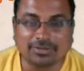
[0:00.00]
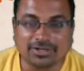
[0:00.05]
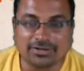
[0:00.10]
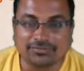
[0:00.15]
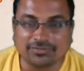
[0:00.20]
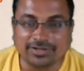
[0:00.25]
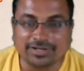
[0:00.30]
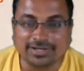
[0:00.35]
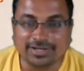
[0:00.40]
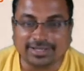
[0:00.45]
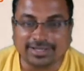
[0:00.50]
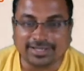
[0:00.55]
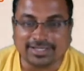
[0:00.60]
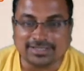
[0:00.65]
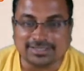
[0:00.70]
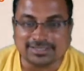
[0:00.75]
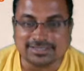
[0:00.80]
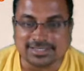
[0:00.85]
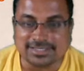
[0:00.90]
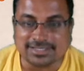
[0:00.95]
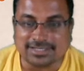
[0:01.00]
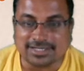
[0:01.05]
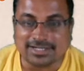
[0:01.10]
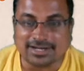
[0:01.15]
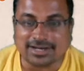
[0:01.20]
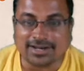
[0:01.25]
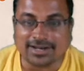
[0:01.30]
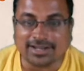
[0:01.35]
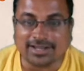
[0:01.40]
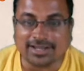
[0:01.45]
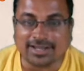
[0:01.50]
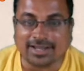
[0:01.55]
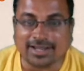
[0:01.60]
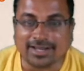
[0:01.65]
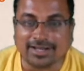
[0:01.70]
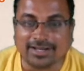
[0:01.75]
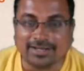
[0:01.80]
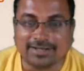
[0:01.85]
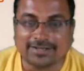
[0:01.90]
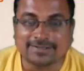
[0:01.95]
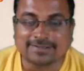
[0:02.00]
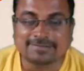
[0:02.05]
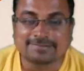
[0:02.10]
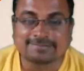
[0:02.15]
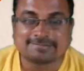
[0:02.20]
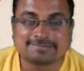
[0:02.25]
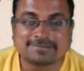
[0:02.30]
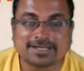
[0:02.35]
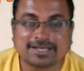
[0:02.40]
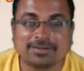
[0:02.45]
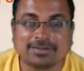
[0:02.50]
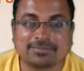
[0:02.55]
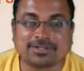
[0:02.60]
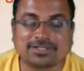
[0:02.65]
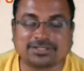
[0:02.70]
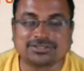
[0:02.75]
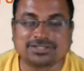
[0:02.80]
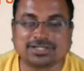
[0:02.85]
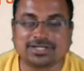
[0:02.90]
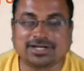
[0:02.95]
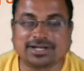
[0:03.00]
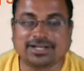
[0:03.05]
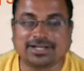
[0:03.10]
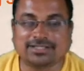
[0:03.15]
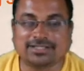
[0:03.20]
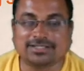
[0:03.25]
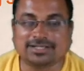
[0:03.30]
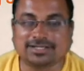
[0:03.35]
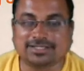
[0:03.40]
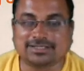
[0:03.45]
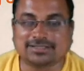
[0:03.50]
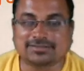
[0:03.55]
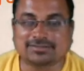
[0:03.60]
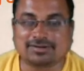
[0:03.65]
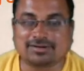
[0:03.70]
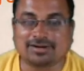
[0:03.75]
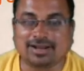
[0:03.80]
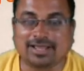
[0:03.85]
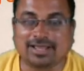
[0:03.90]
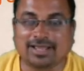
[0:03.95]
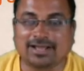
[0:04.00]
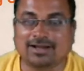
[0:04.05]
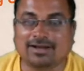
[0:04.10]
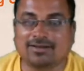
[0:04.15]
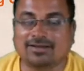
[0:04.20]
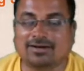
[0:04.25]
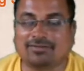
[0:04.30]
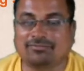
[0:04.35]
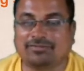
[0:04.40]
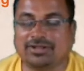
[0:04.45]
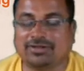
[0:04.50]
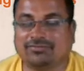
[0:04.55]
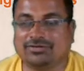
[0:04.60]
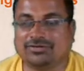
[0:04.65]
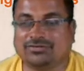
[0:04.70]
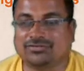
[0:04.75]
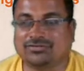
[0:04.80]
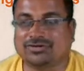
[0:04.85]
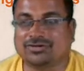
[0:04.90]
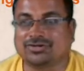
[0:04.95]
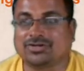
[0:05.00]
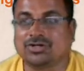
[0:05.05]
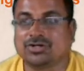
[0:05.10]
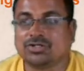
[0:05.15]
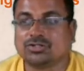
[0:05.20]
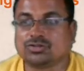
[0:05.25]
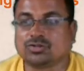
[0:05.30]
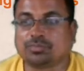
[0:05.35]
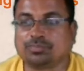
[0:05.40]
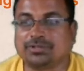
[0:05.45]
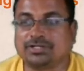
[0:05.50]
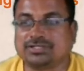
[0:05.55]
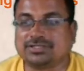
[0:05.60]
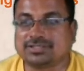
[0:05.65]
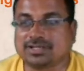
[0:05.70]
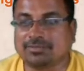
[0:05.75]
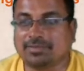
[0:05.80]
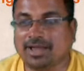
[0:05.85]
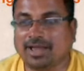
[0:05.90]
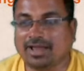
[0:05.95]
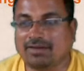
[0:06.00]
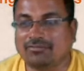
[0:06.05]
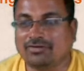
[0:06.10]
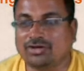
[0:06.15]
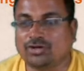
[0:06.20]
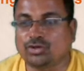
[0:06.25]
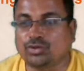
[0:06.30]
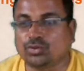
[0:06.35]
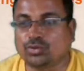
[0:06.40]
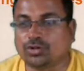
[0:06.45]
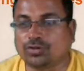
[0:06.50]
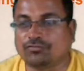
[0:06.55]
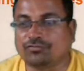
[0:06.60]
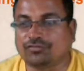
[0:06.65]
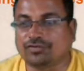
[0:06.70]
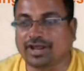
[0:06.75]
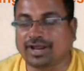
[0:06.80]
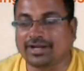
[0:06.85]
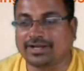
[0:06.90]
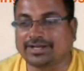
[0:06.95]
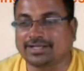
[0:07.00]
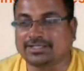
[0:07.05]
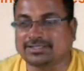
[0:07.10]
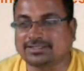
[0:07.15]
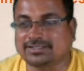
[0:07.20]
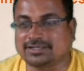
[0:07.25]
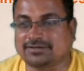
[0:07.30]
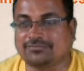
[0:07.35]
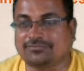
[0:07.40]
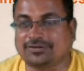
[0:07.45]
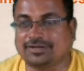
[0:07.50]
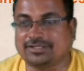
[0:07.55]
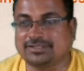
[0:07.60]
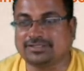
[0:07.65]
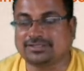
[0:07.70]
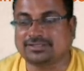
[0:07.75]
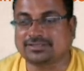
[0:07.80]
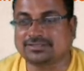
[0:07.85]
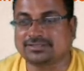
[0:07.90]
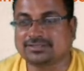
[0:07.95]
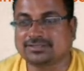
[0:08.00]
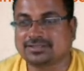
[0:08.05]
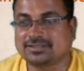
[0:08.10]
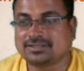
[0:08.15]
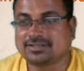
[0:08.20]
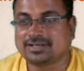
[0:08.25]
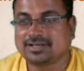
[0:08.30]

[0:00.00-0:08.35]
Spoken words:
between incident ray and emergent ray, that is called angle of deviation. So prism having two refracting surface,